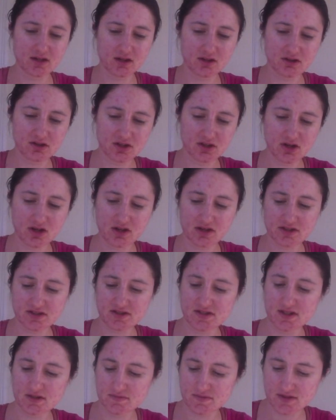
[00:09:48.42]
All in all, it
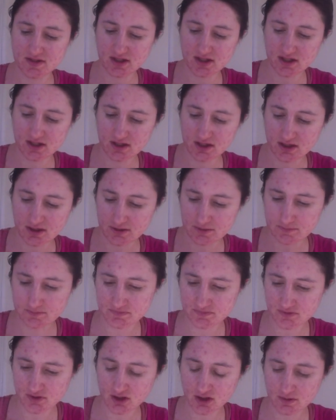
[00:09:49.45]
seems like
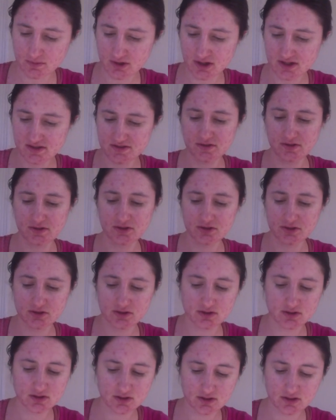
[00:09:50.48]
our bodies are
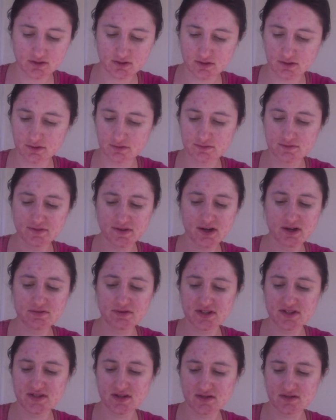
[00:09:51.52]
very,
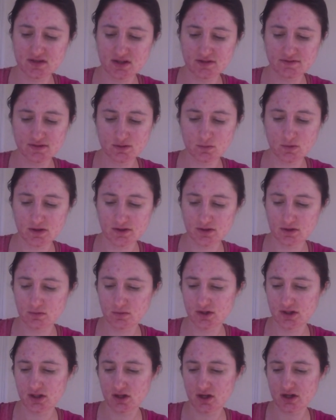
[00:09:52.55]
very sensitive to whether
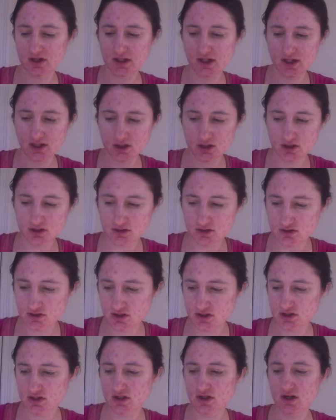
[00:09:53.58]
we are getting good
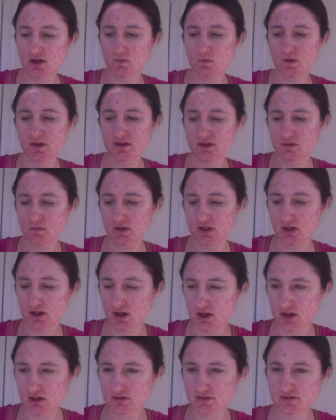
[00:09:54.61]
nutrition and whether we
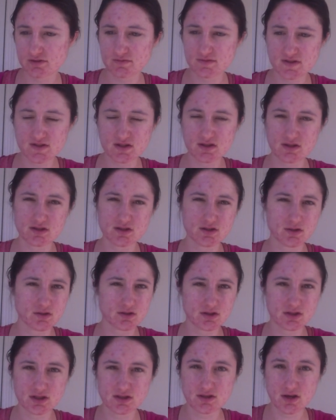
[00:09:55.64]
are
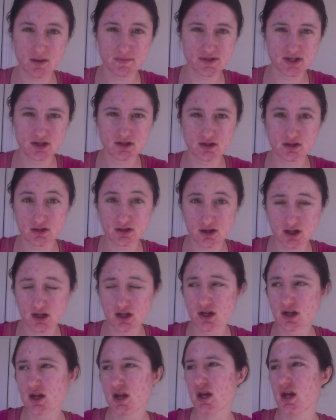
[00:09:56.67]
socially dominant or not.
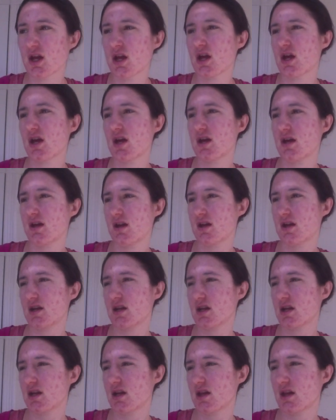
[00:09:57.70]
And
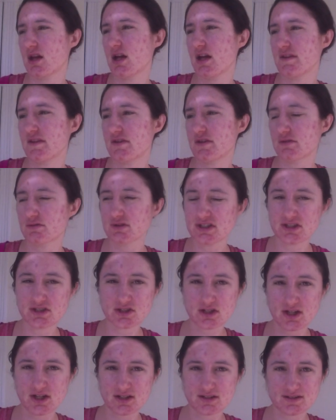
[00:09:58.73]
and they're really
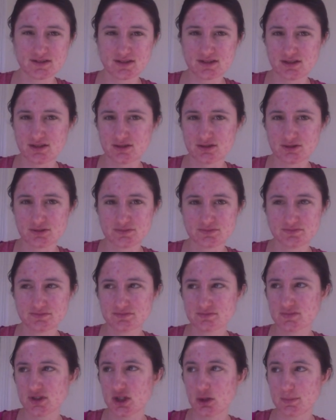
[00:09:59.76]
trying to,
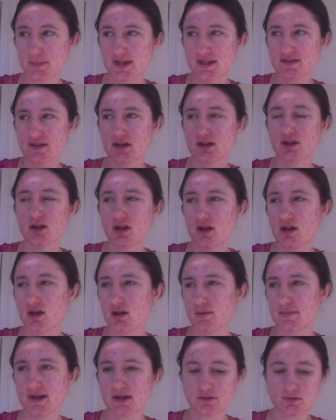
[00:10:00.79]
you know, make that
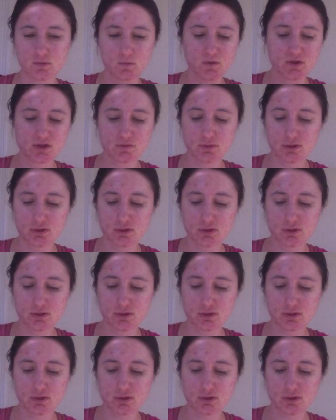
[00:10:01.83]
call about which